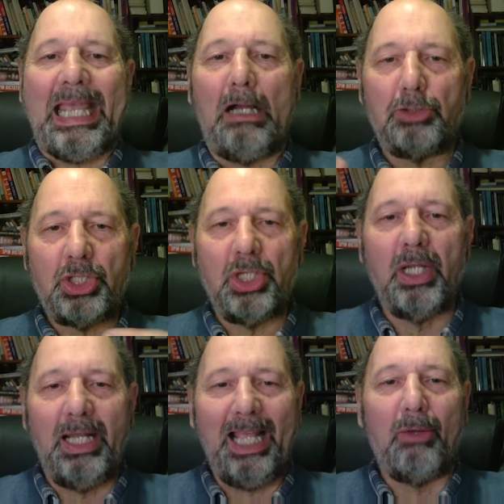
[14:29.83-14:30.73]
is
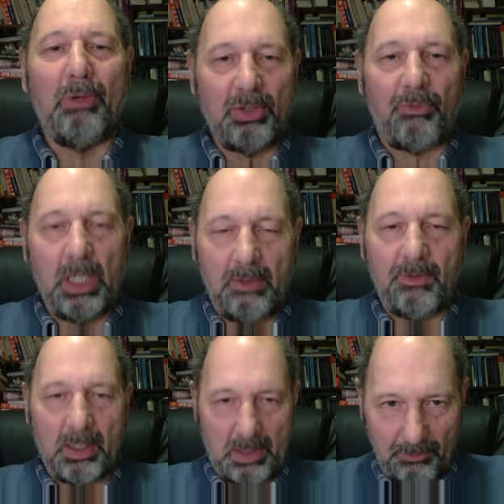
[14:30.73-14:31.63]
couched in the language
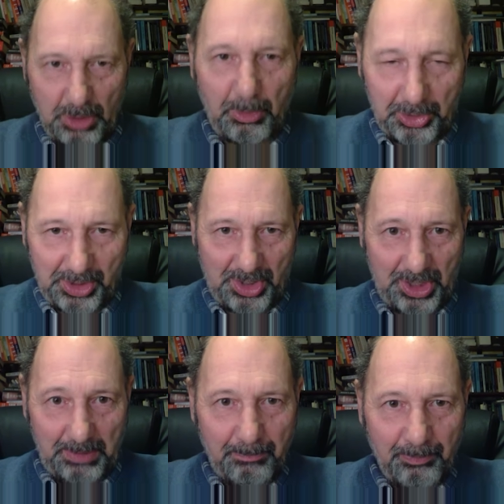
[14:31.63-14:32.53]
of the advance of
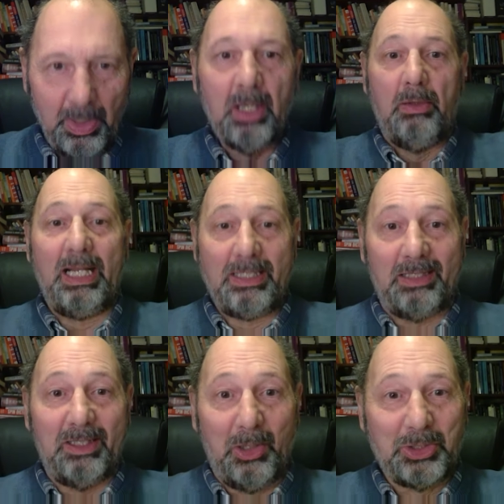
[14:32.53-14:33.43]
democracy.
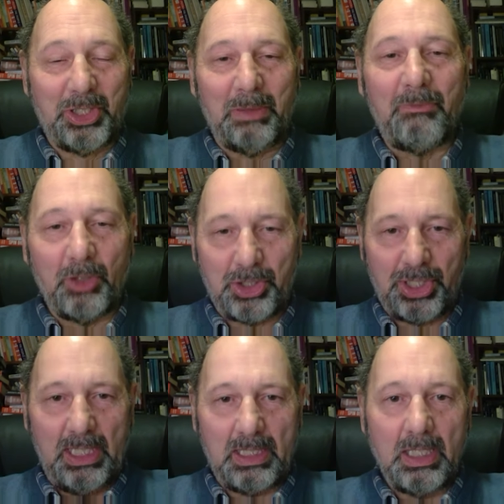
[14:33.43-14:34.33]
That's ideological
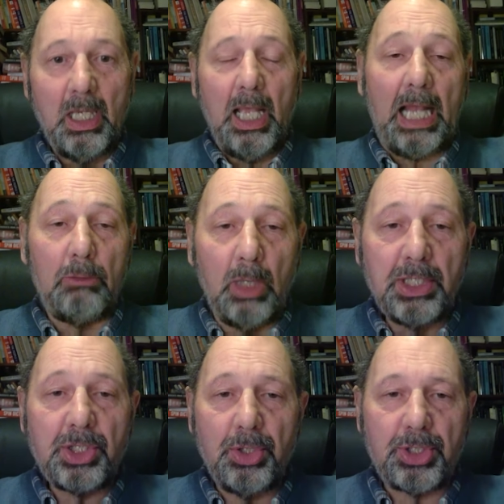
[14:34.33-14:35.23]
for a start.
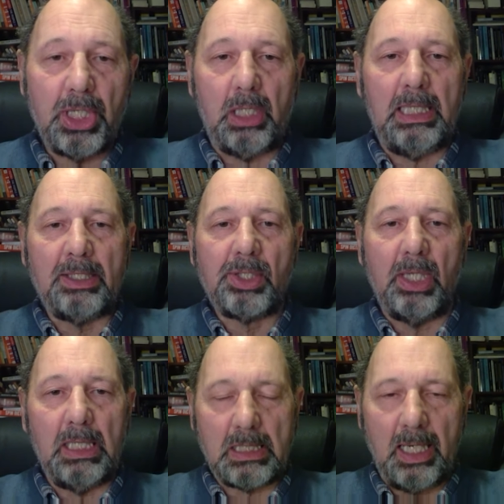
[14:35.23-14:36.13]
And once you start
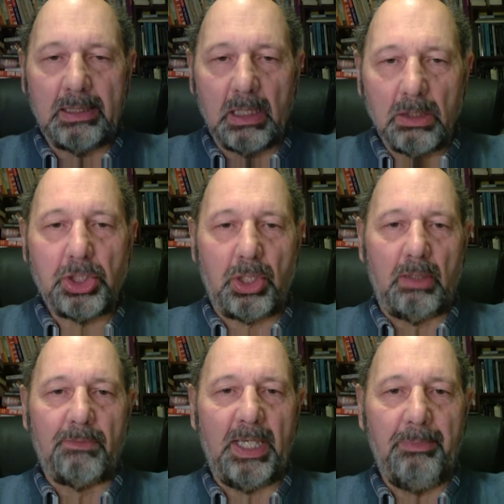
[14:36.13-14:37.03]
entering this
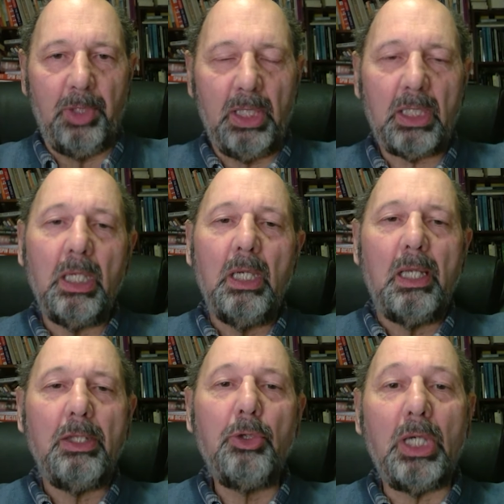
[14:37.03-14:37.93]
ideological
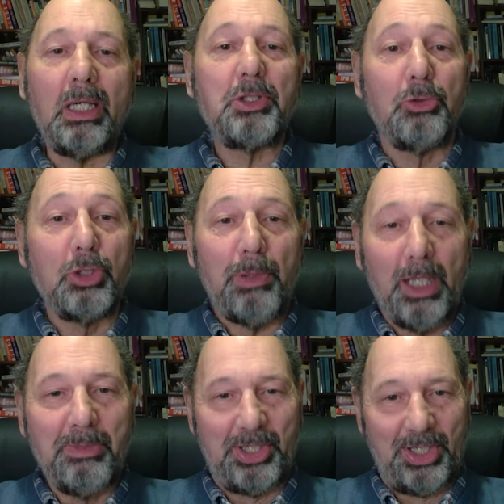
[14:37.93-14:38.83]
framework, you can't
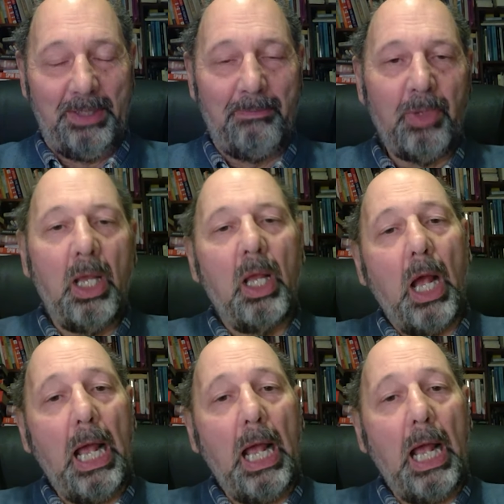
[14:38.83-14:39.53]
do diplomacy.